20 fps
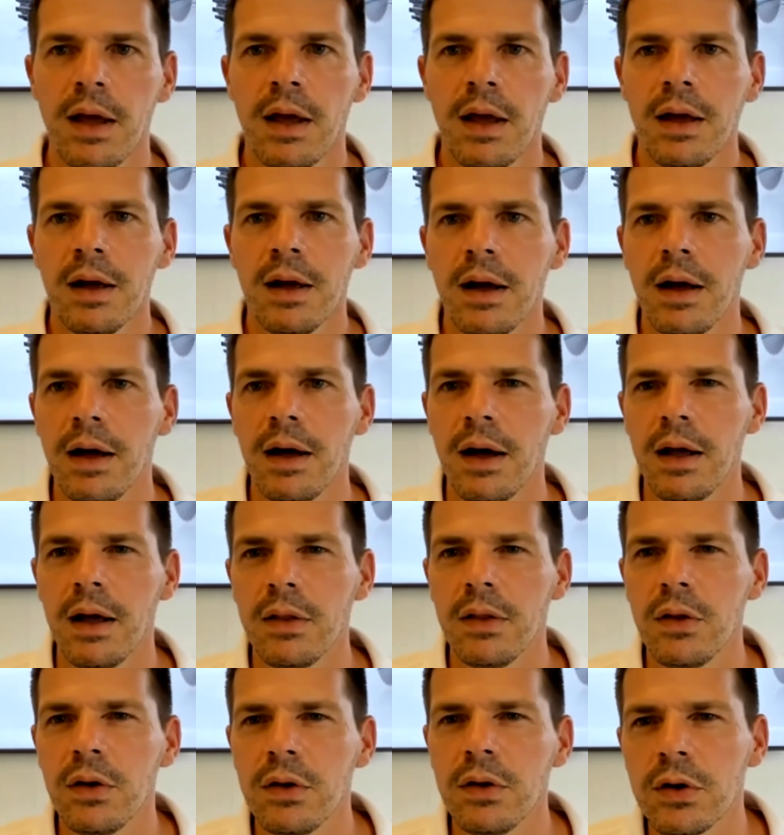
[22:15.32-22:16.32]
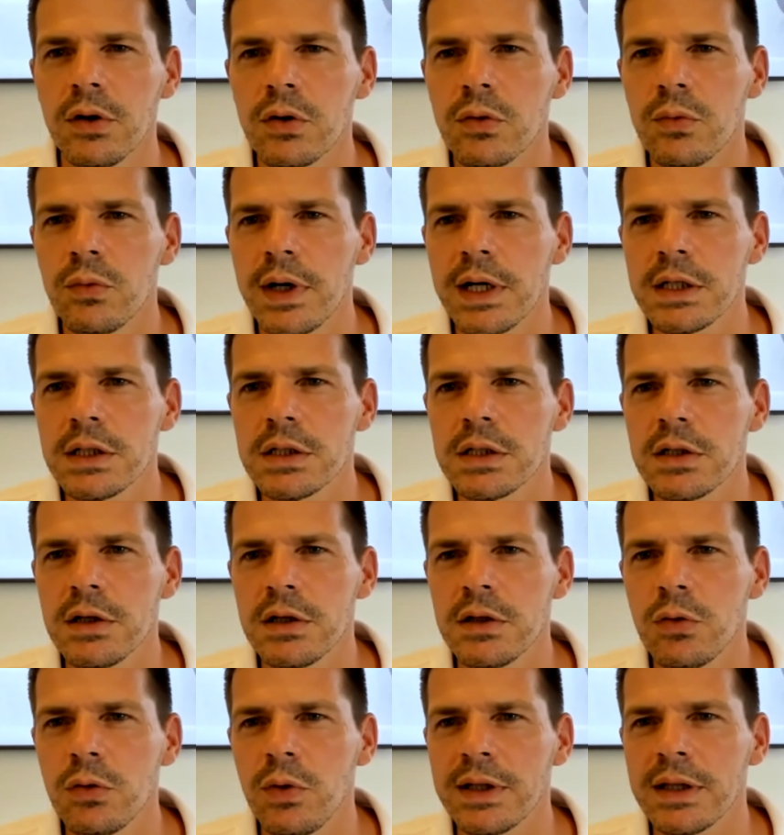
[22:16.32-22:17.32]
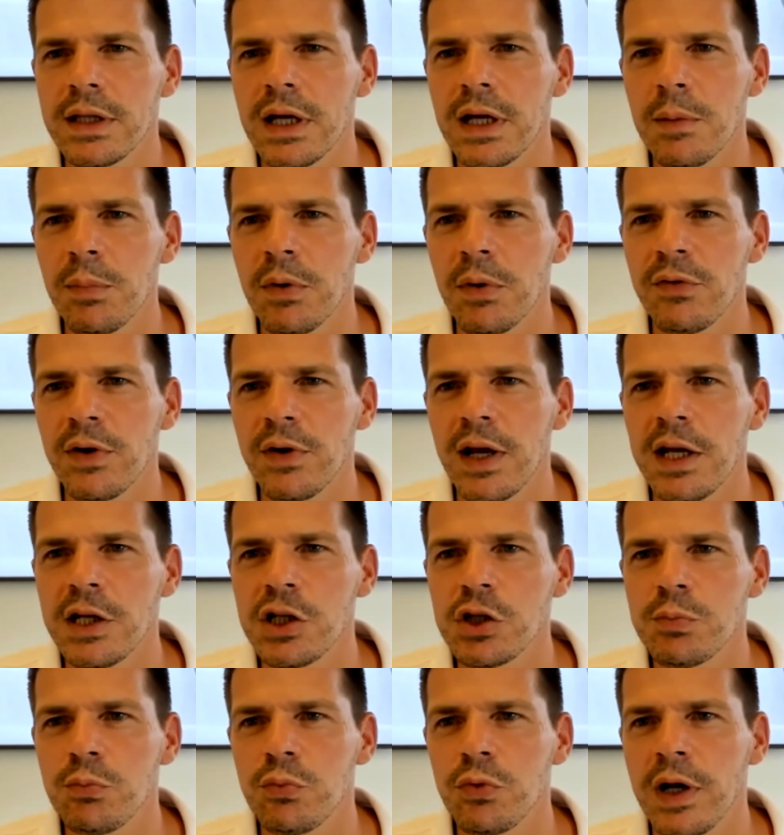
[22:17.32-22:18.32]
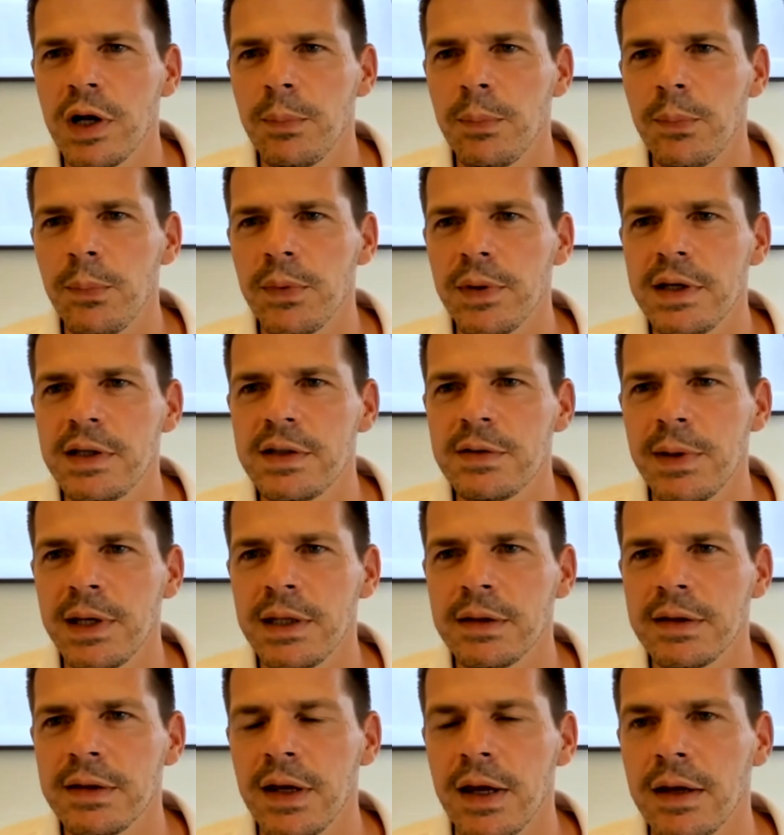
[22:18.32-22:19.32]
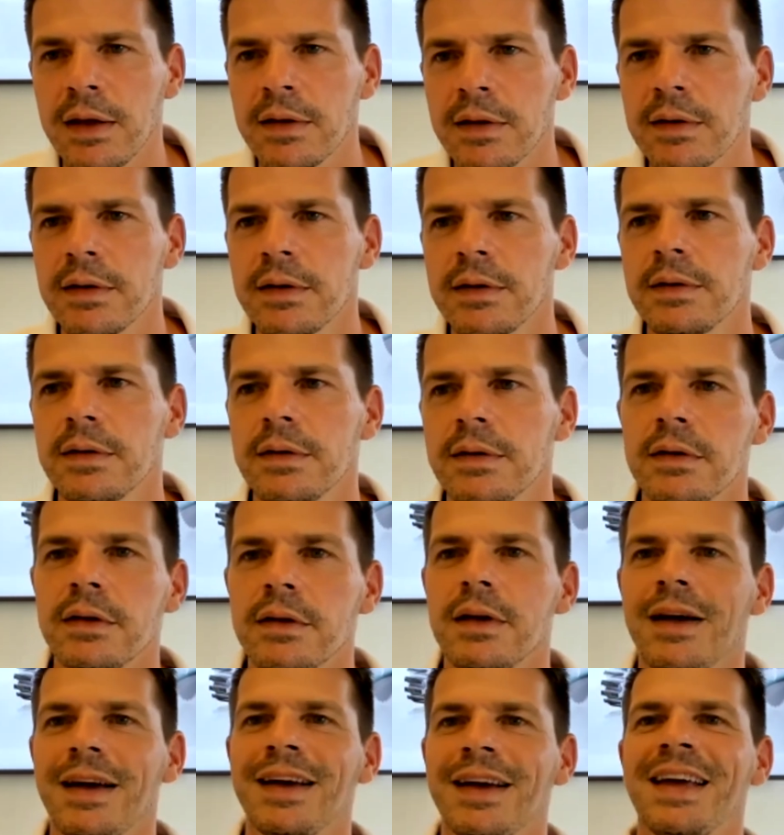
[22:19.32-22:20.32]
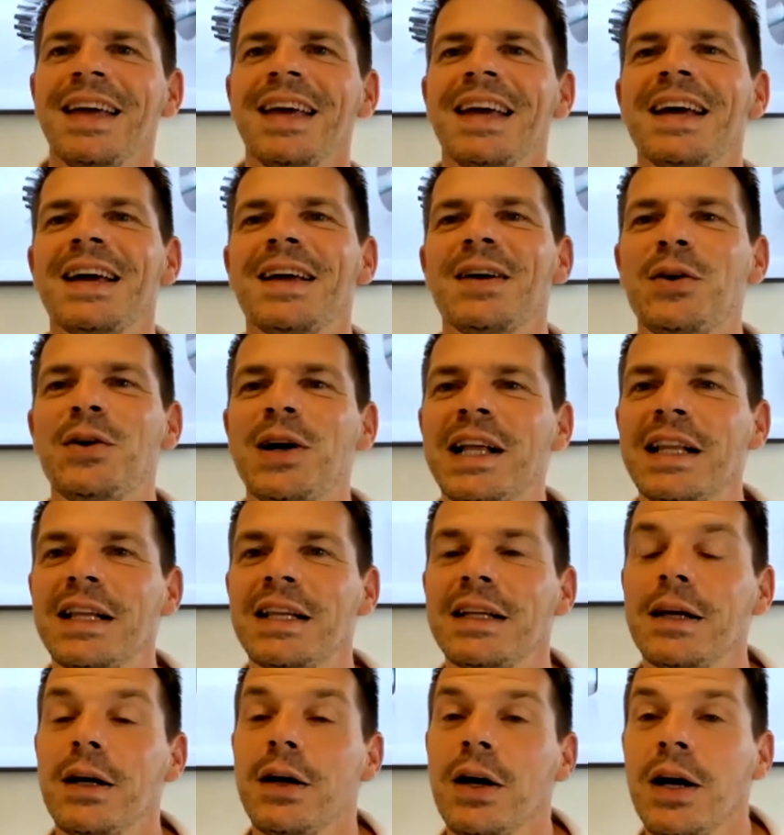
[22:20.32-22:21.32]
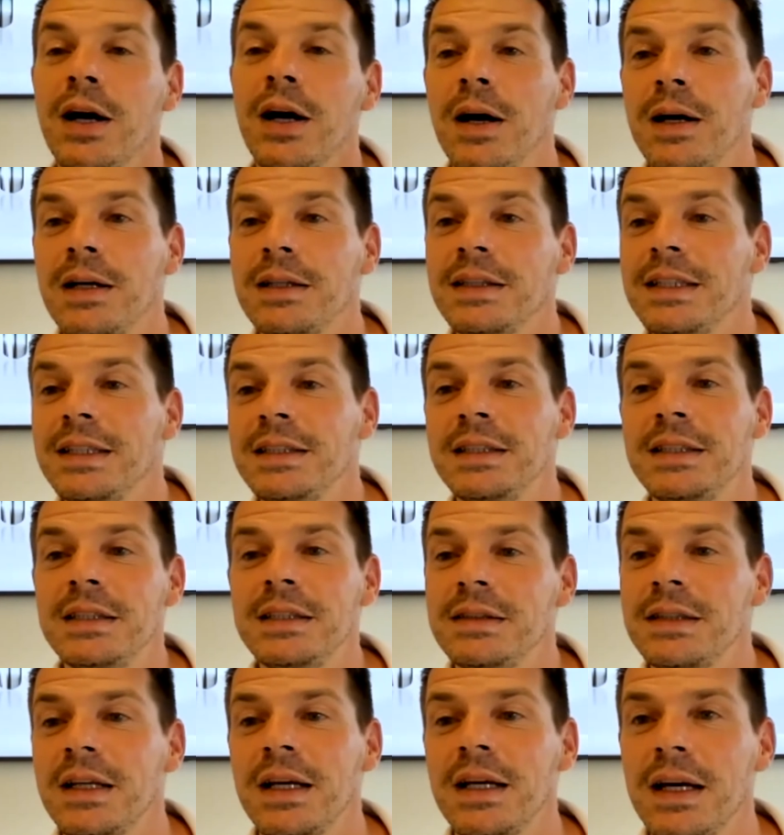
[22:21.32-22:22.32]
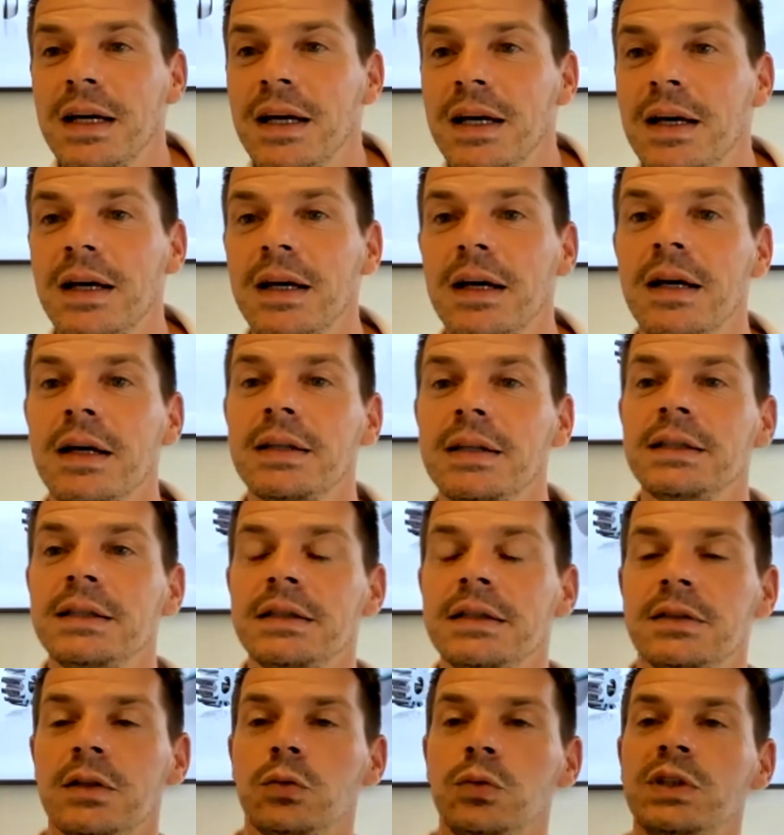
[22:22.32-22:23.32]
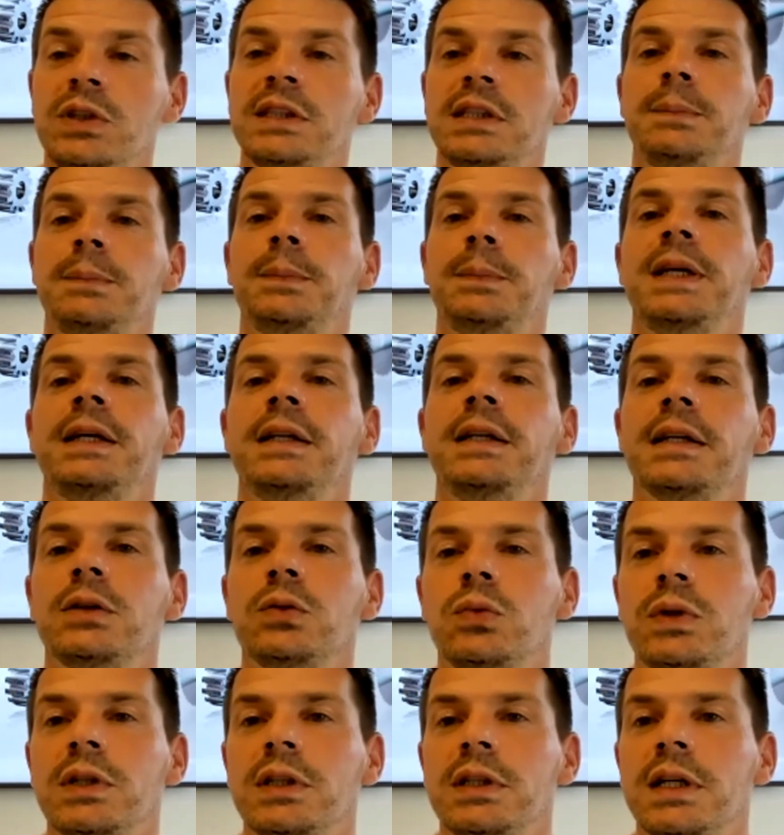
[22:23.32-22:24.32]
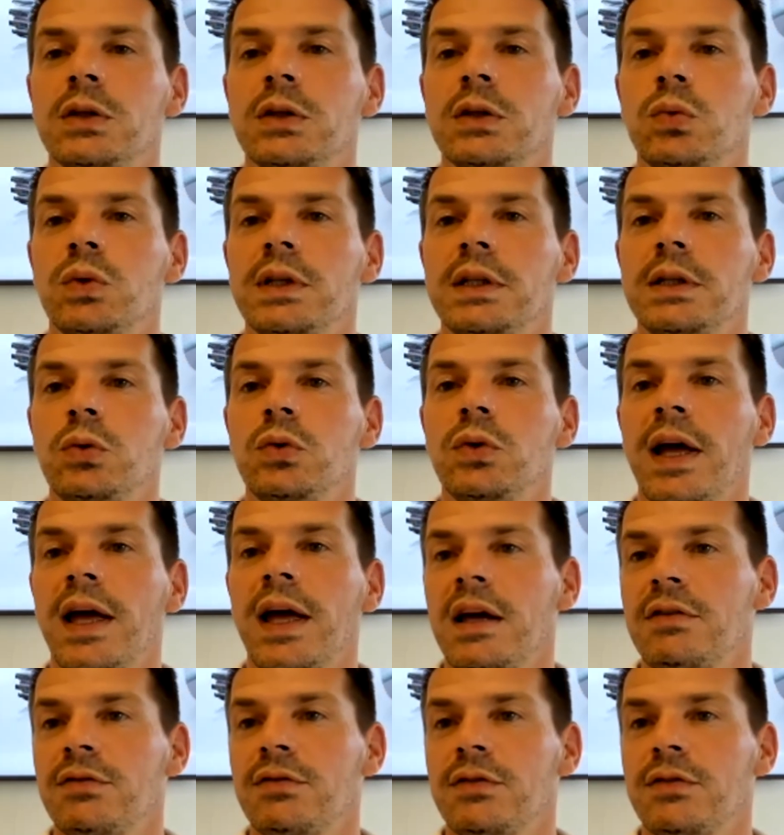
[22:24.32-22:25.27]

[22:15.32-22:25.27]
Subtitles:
Another question: what type of edge prep is maintained? Well, this is a recipe that we do have